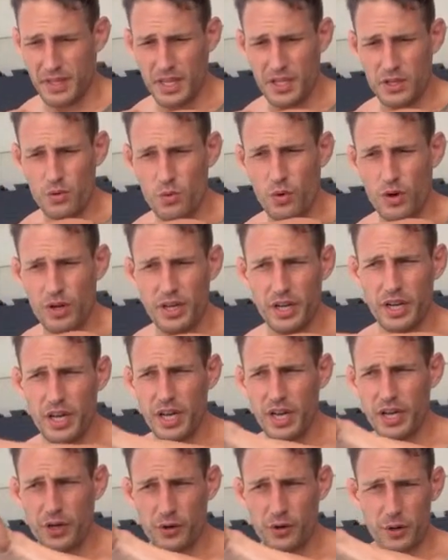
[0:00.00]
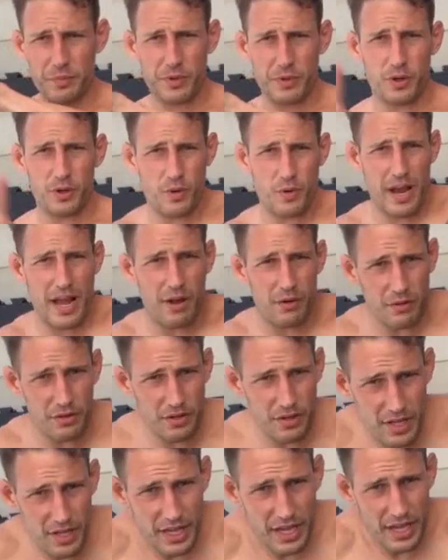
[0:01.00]
you want to grip the ground,
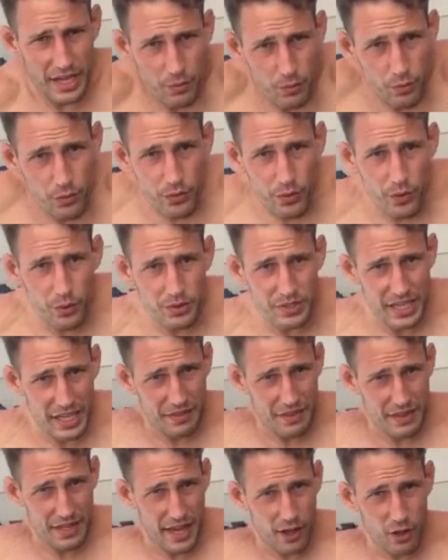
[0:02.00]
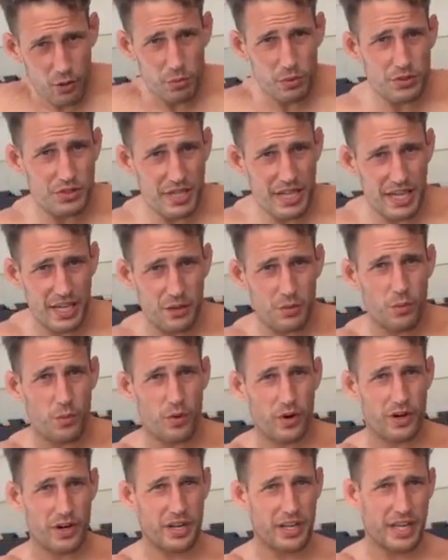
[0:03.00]
rotate the elbows
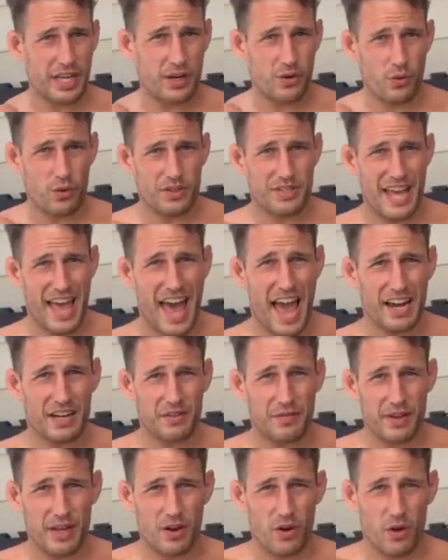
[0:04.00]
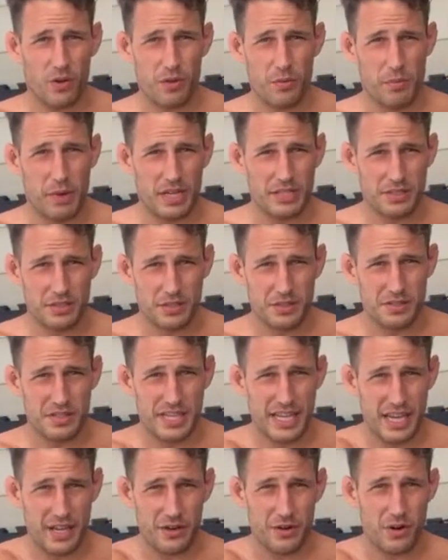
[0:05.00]
inward in order to activate all the muscles, the
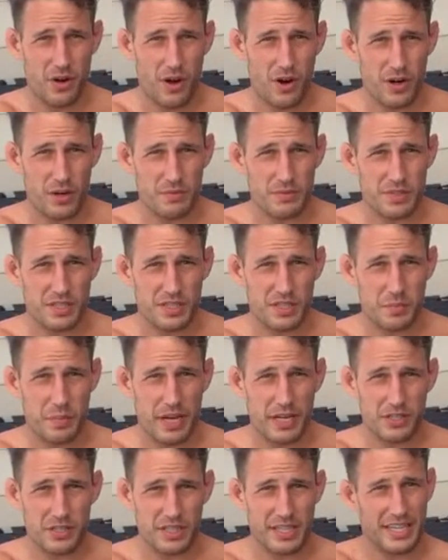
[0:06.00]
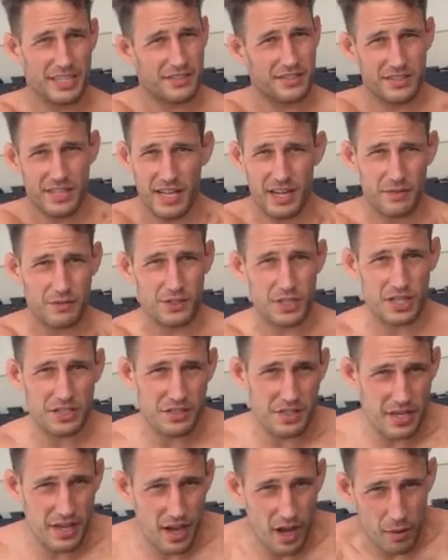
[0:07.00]
inner arms especially, instead of just
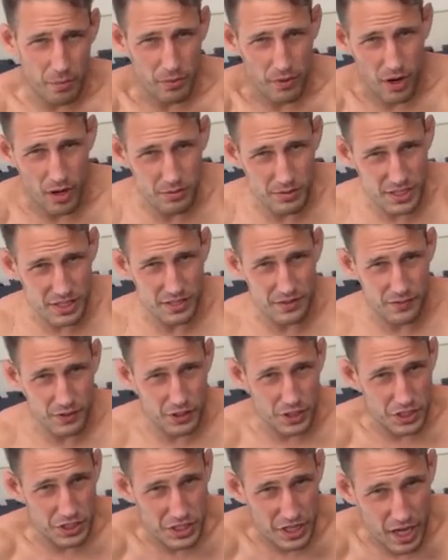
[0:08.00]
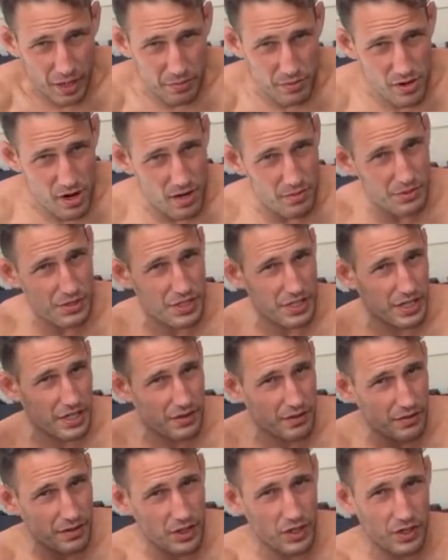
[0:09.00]
the upper arms, because if you're just the upper arms, you're gonna
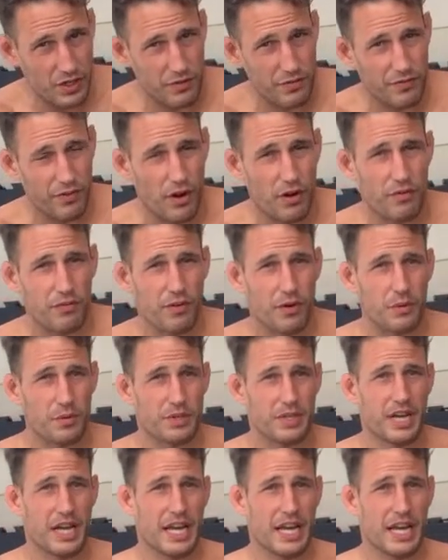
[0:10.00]
you're gonna fall forward.